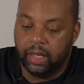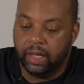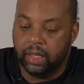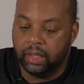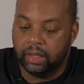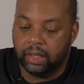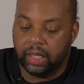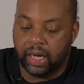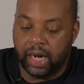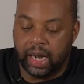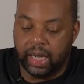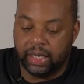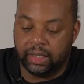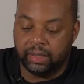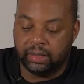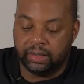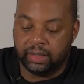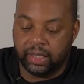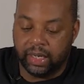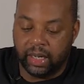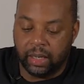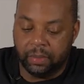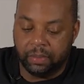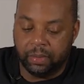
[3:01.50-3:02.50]
that I can
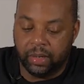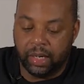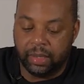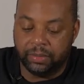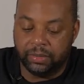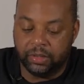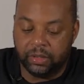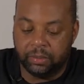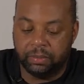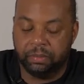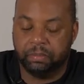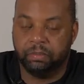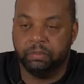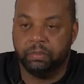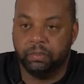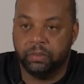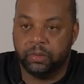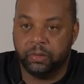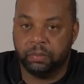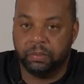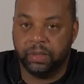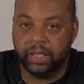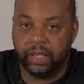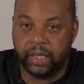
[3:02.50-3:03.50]
say I probably
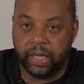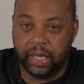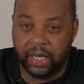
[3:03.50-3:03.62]
spent